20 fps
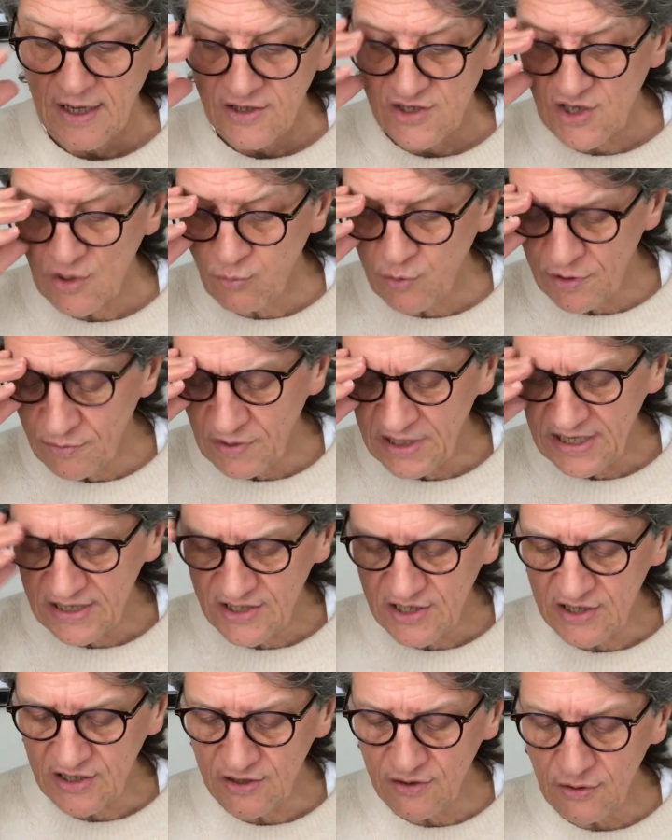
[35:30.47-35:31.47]
So what do we
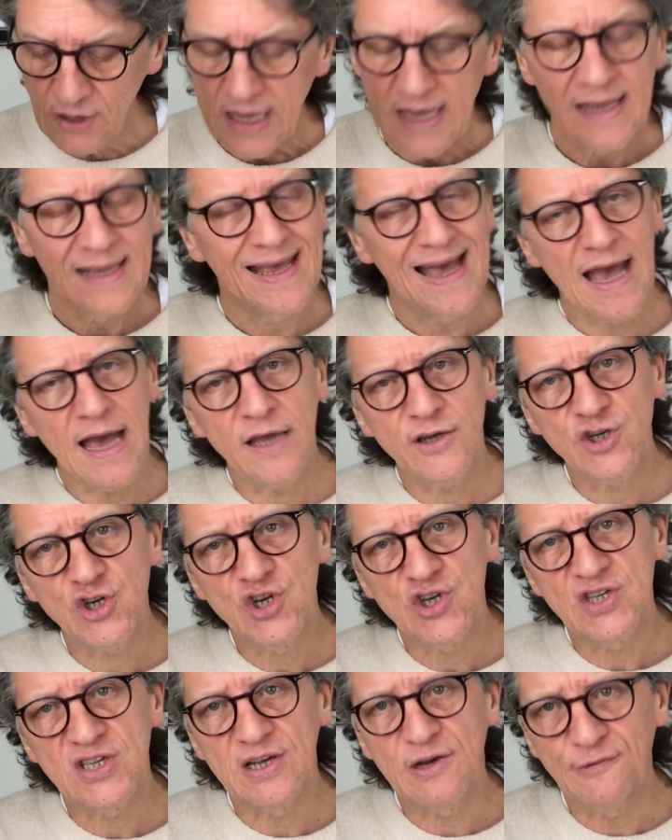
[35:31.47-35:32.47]
need to do?
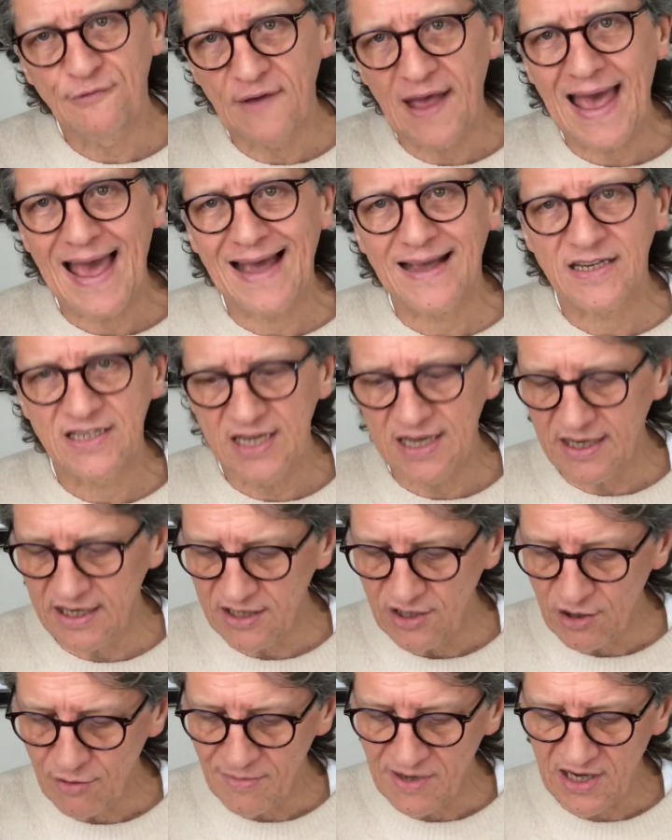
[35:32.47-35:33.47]
Catch yourself acting
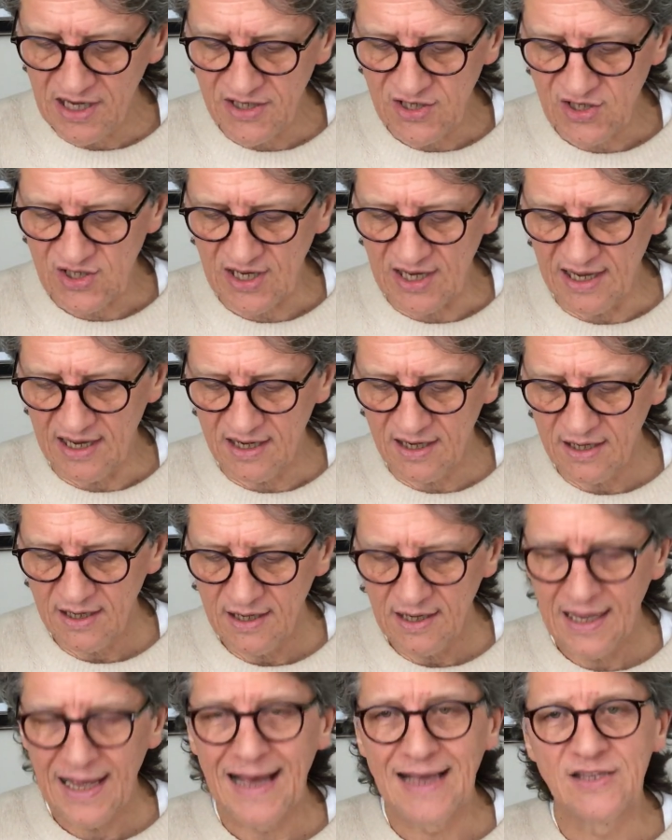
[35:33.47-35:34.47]
in your mindset
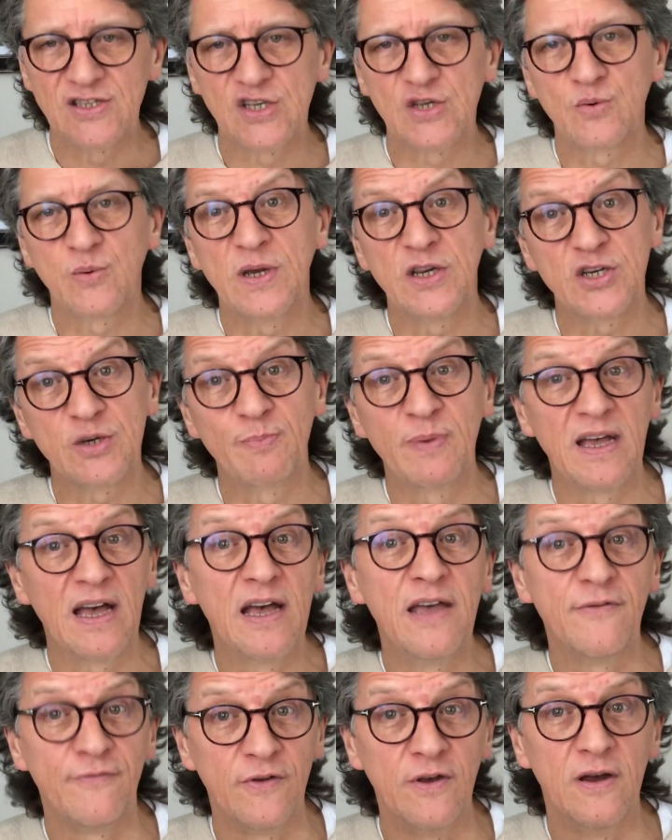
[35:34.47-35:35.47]
and switch
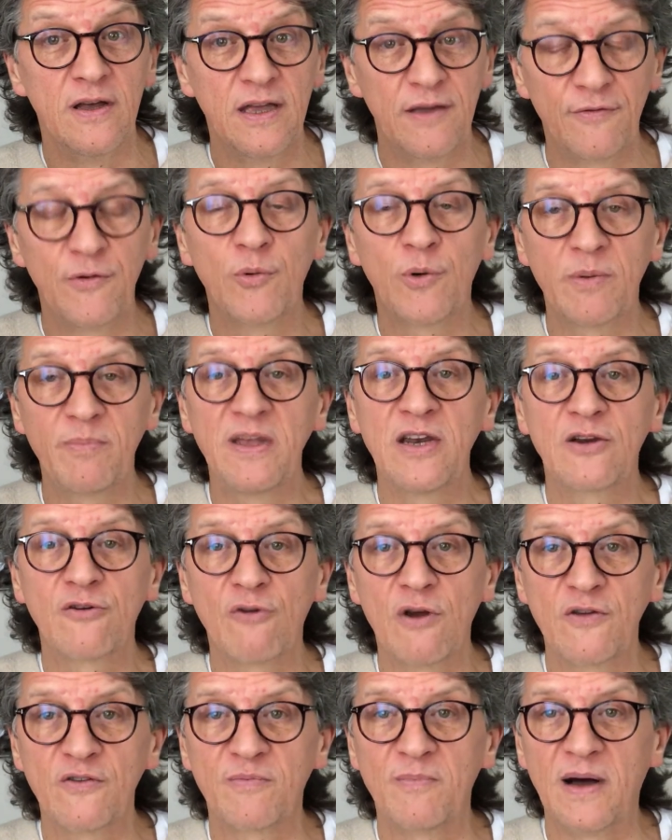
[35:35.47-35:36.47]
behavior. If you want to be in a
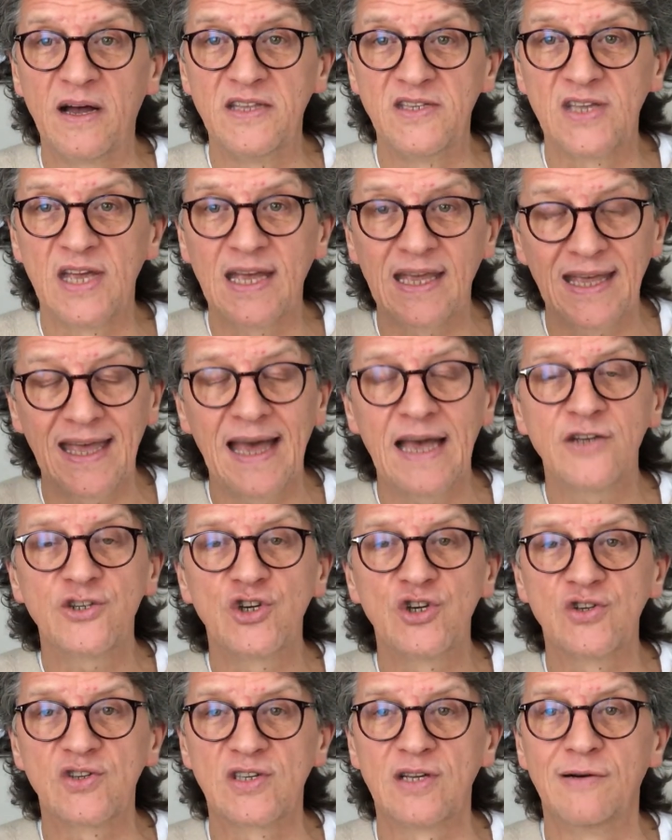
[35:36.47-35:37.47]
growth mindset,
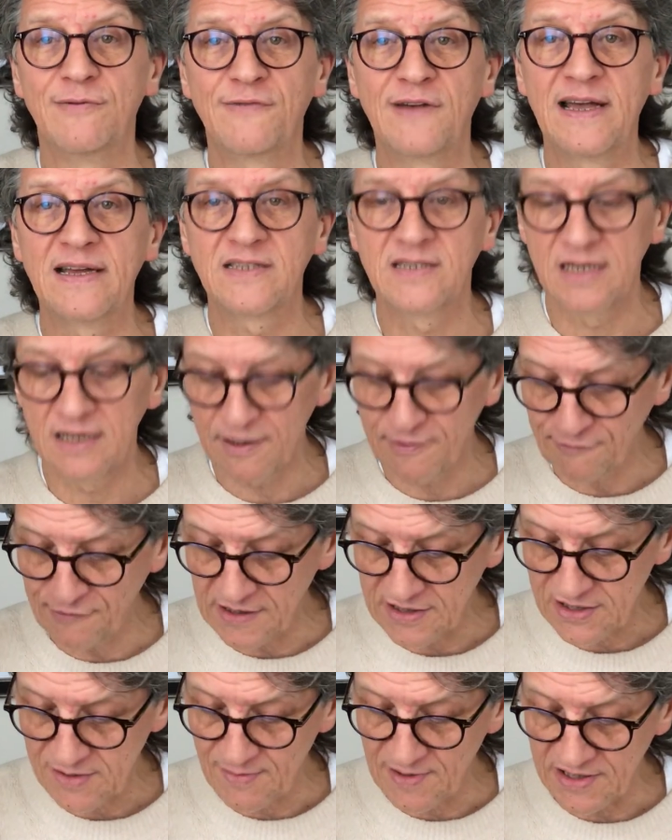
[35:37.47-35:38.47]
catch yourself acting in a
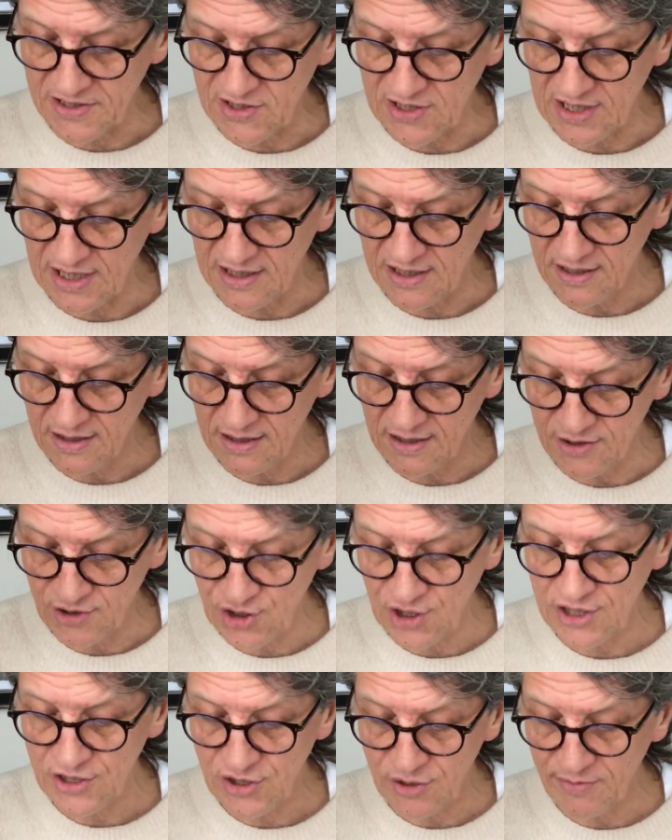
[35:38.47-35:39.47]
fixed mindset and
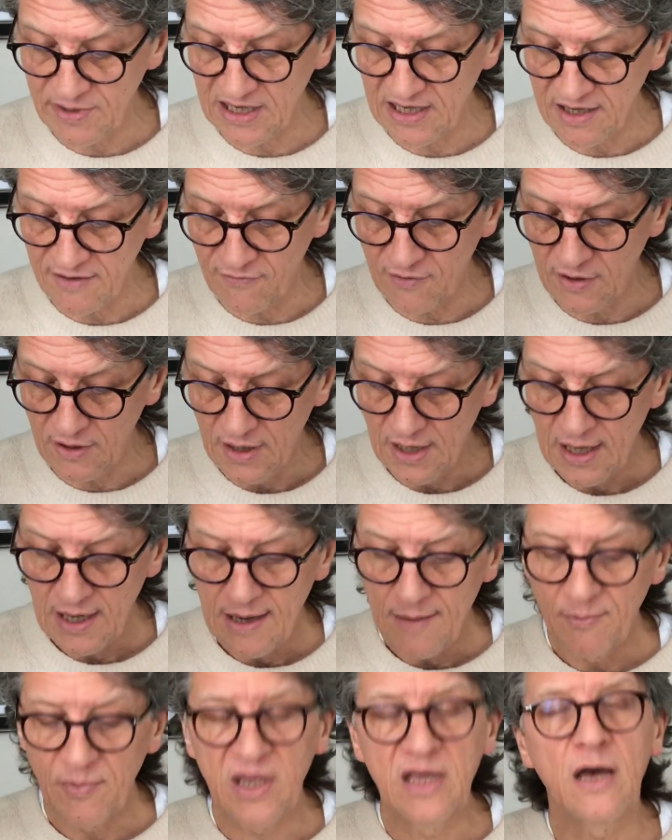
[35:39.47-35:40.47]
change your behavior.
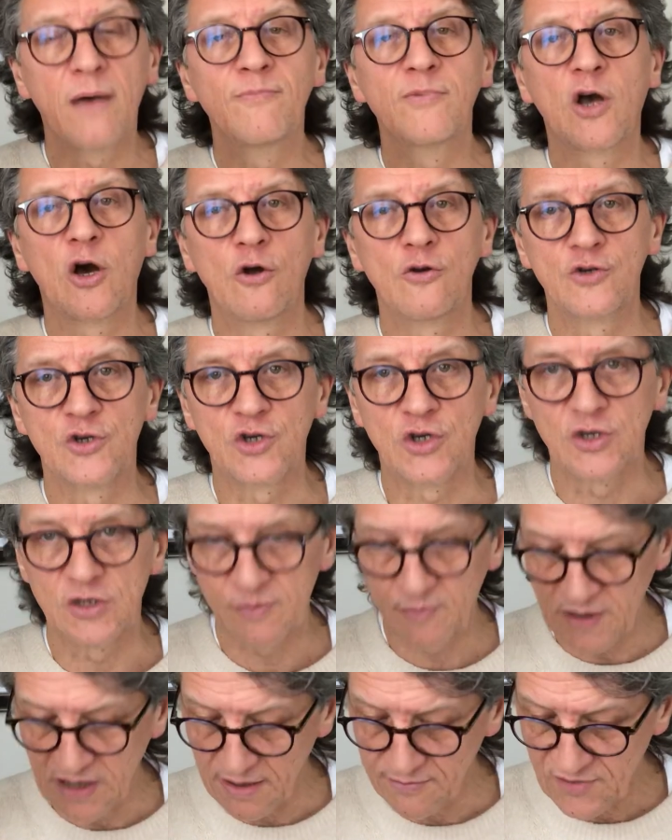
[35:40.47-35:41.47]
Become
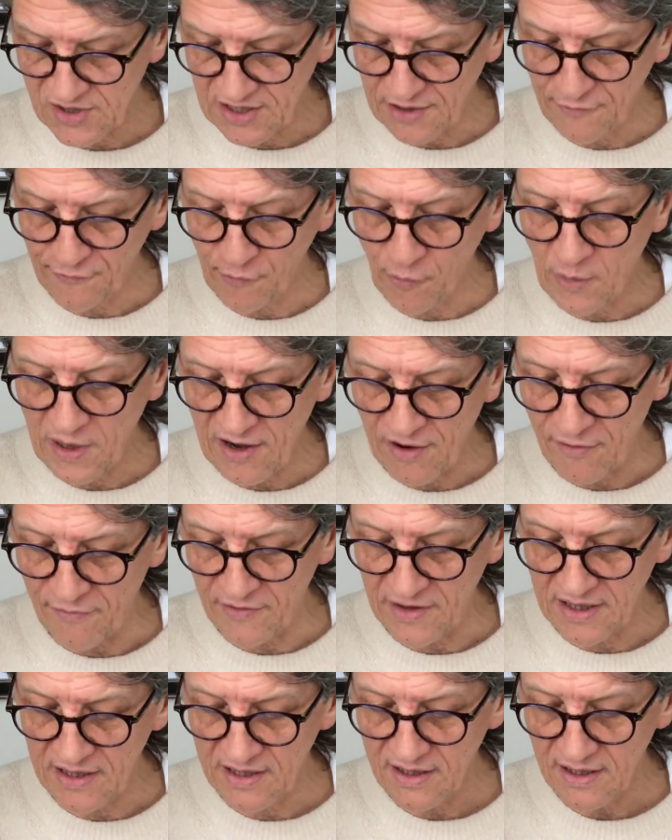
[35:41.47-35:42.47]
conscious, become self-aware
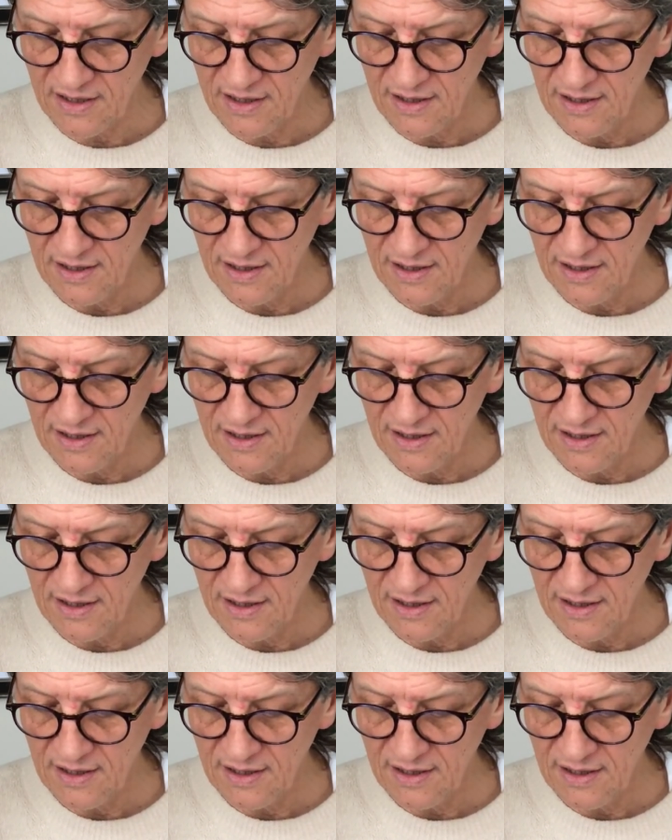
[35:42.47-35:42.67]
of it.